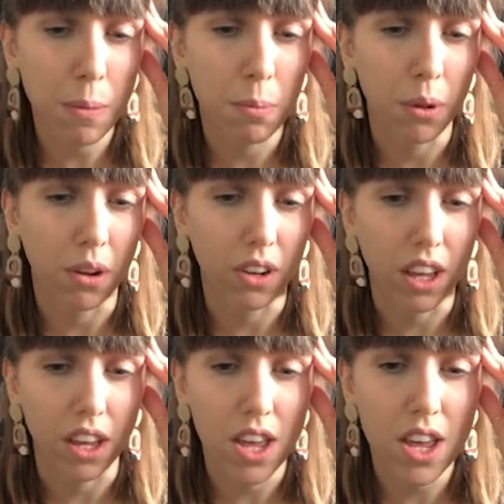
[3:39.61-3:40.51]

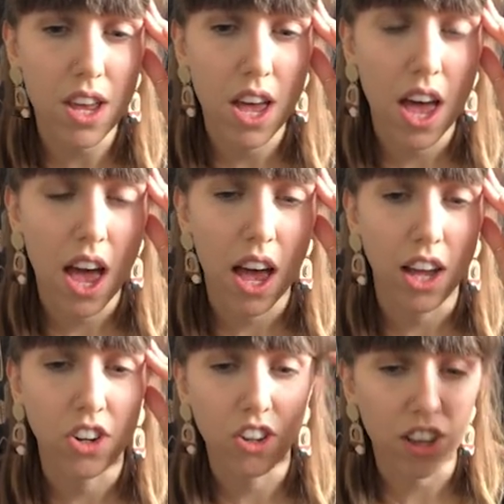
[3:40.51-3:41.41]
blocky
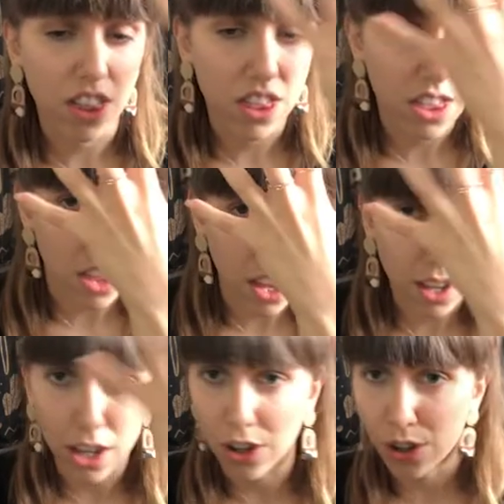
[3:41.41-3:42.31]
and just like
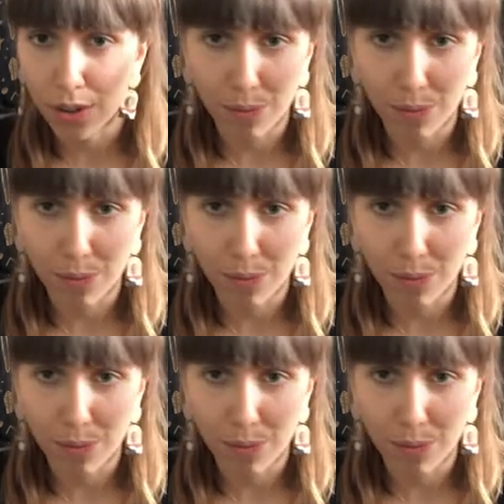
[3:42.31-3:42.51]
thick and just